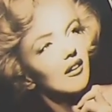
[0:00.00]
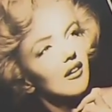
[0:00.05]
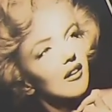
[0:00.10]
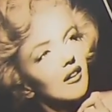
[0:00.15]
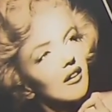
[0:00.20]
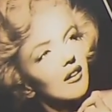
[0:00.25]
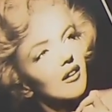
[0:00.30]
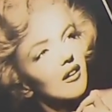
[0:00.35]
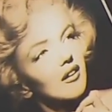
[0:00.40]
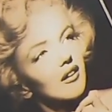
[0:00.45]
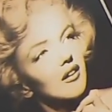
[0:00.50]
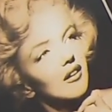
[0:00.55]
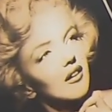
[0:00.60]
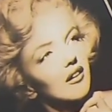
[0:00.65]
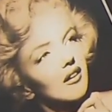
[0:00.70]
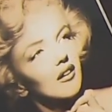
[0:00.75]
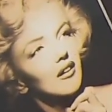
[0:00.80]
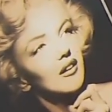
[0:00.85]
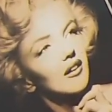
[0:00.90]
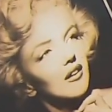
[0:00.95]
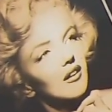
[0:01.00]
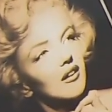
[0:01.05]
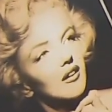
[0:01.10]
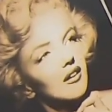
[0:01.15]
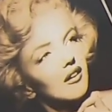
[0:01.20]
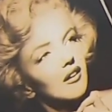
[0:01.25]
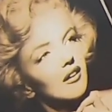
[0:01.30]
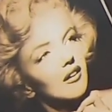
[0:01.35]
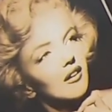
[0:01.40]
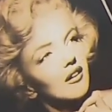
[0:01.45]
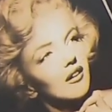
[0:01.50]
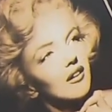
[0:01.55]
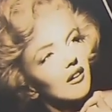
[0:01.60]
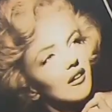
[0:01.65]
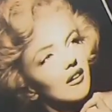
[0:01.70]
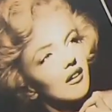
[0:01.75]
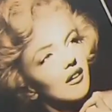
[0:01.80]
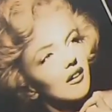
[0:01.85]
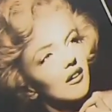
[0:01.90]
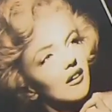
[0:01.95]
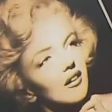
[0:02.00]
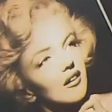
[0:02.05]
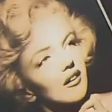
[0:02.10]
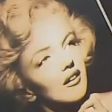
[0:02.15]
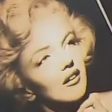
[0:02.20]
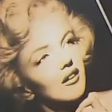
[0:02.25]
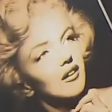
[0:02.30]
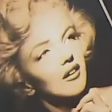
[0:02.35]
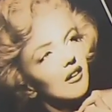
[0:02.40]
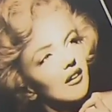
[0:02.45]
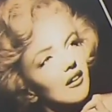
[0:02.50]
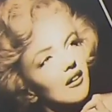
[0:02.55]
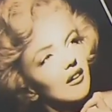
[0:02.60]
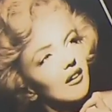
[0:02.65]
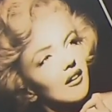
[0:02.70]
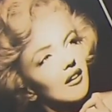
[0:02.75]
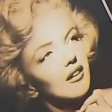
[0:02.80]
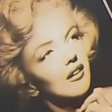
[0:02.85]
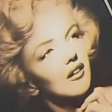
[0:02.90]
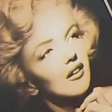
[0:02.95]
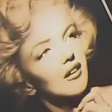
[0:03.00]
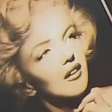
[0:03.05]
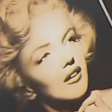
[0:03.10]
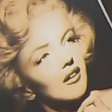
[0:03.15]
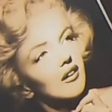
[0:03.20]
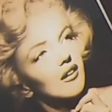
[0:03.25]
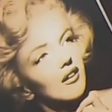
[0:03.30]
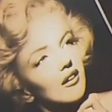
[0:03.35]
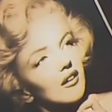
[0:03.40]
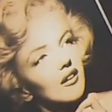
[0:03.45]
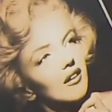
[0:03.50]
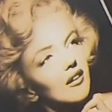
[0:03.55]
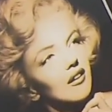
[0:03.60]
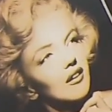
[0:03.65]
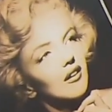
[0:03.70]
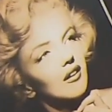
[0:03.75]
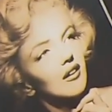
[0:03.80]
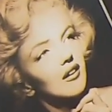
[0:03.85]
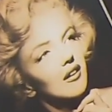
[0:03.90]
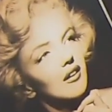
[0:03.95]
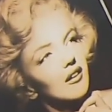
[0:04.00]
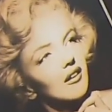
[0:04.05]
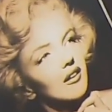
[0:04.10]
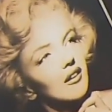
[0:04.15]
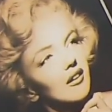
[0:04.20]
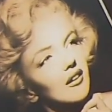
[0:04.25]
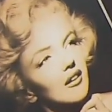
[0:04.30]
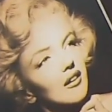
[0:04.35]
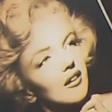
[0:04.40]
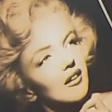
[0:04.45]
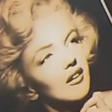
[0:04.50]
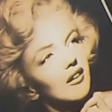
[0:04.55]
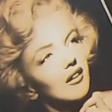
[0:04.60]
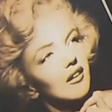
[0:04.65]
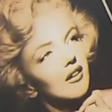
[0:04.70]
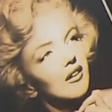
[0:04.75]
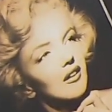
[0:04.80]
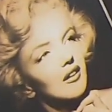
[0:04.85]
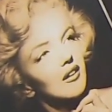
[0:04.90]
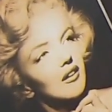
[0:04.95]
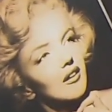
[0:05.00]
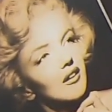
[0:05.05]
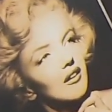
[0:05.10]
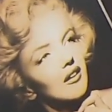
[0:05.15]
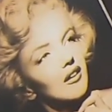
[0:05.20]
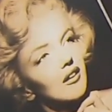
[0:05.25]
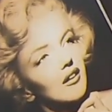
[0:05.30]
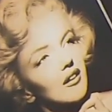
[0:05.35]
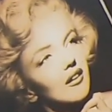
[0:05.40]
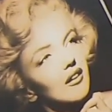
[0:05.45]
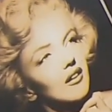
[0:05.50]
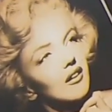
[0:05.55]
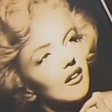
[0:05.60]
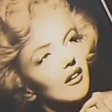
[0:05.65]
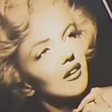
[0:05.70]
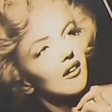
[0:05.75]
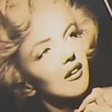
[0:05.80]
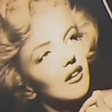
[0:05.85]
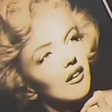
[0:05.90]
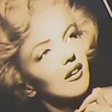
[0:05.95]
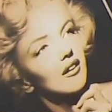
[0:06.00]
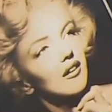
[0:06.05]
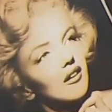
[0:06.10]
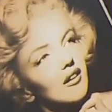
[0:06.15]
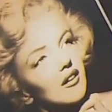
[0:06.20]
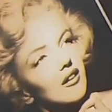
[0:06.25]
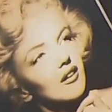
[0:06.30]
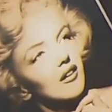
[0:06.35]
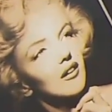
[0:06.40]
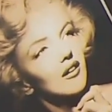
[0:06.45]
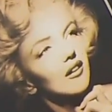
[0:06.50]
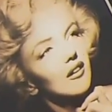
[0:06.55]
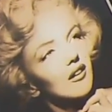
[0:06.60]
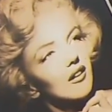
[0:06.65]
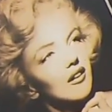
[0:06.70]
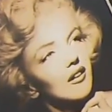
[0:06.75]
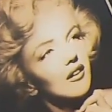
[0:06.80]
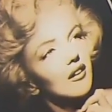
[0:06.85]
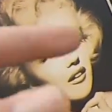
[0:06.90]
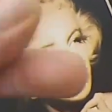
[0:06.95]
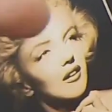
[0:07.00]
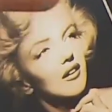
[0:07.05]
This is a quick flip for $100 here in my shop, or you can put it locally on OfferUp or Craigslist, and you know